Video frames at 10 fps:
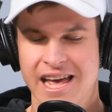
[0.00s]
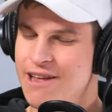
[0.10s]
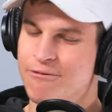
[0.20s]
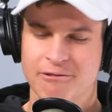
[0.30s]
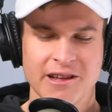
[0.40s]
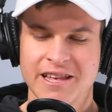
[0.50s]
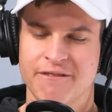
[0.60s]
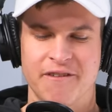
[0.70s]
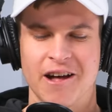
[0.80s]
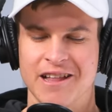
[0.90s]
it really
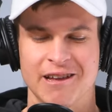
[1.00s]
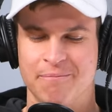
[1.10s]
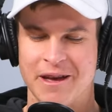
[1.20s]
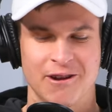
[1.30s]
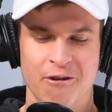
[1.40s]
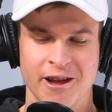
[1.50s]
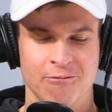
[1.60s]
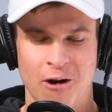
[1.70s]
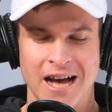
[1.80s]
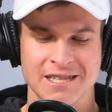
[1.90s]
felt like Bitcoin
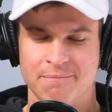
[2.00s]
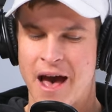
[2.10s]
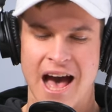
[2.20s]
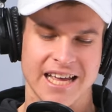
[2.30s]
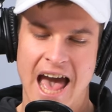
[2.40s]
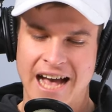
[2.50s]
was back.